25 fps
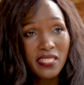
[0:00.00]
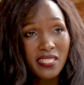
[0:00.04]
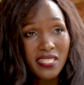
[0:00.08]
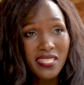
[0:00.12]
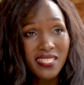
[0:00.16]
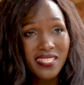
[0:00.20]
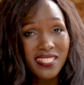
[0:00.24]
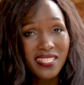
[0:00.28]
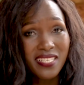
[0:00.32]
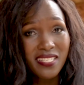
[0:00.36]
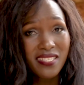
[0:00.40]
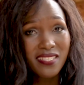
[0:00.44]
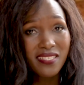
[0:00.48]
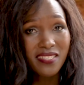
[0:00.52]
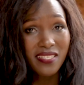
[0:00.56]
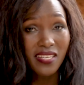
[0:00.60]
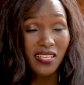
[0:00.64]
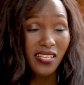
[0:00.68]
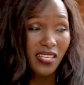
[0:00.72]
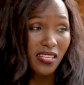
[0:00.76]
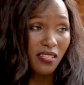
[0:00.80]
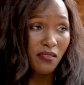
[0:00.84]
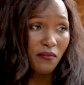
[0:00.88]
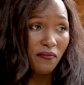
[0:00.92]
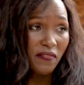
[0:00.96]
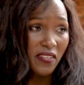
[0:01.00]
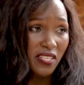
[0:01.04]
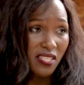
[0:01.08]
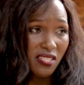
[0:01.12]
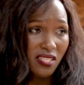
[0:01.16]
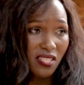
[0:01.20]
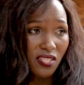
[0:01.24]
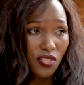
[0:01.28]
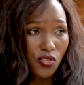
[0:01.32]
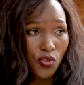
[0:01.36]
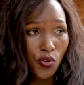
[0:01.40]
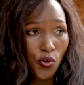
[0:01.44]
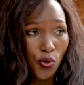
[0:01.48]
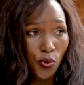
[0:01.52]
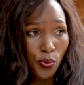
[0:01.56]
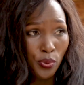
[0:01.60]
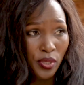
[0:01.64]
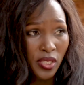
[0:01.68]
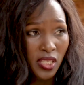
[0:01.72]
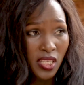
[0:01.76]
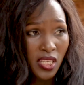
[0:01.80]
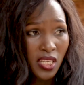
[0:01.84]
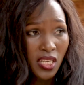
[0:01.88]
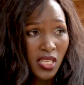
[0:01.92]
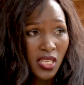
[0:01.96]
it is the second fastest
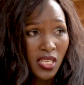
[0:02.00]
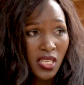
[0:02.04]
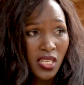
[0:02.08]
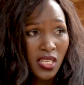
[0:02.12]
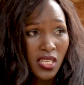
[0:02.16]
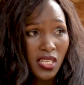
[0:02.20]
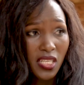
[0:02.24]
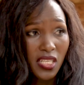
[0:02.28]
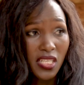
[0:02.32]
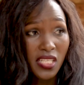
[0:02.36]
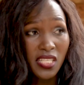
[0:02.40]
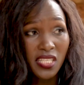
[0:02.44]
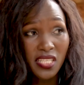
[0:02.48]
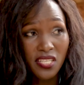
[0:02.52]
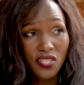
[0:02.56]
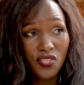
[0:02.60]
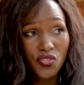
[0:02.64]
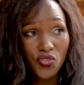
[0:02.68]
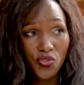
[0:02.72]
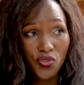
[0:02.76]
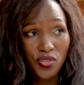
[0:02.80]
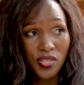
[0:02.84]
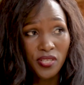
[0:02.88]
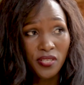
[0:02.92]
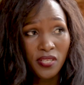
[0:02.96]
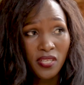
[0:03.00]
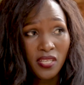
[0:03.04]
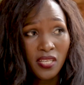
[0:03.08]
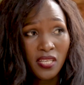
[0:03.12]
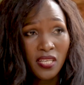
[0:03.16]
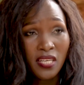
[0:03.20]
growing industry.